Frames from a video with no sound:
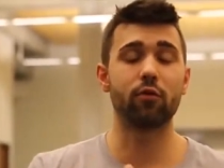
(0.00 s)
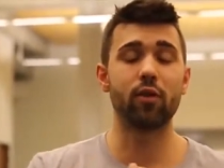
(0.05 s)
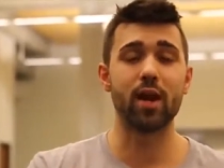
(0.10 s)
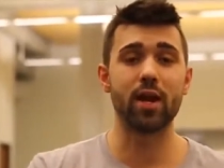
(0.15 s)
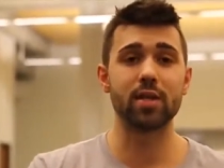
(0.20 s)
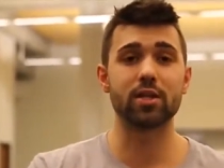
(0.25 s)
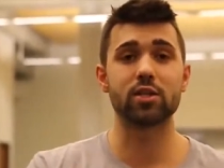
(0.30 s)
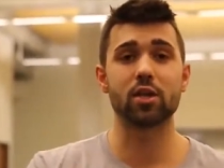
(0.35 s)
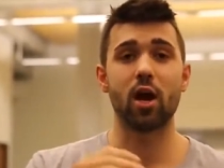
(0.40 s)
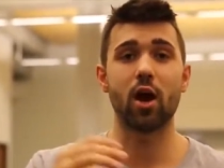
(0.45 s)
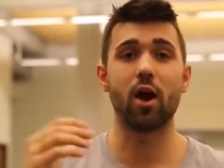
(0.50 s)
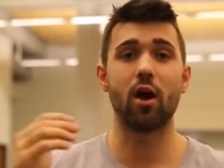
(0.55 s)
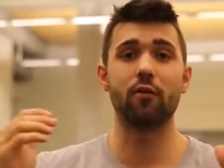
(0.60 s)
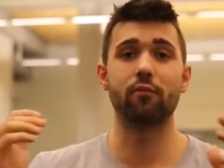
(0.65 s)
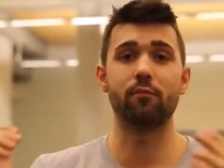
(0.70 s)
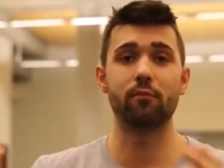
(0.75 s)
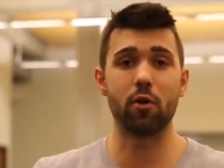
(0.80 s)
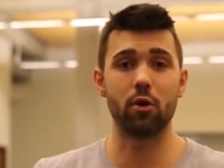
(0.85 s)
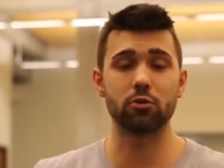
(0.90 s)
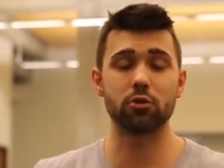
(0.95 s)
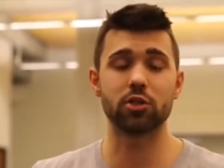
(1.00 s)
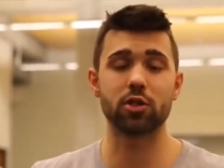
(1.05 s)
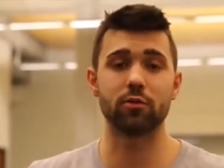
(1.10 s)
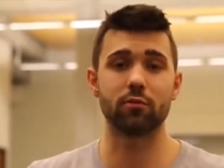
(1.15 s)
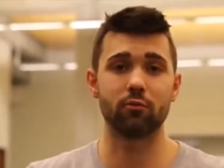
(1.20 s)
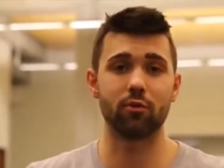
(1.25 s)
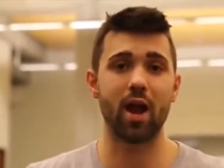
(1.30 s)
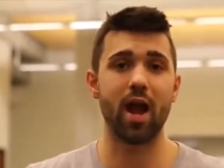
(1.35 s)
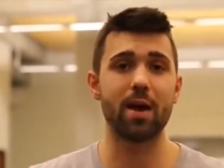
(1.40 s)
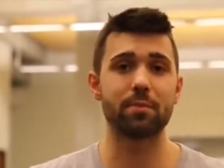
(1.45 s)
range of
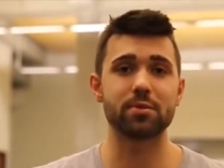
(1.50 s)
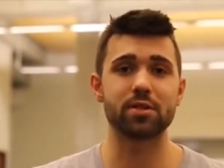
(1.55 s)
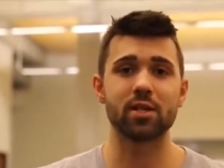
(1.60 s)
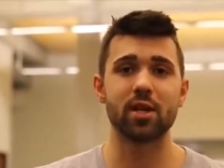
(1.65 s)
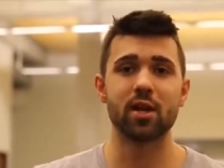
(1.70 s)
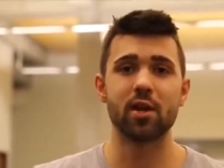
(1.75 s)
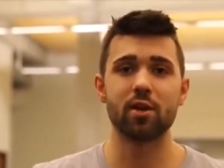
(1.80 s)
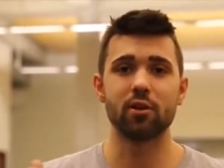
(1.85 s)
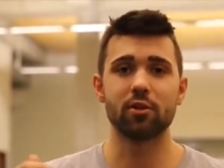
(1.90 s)
motion reps.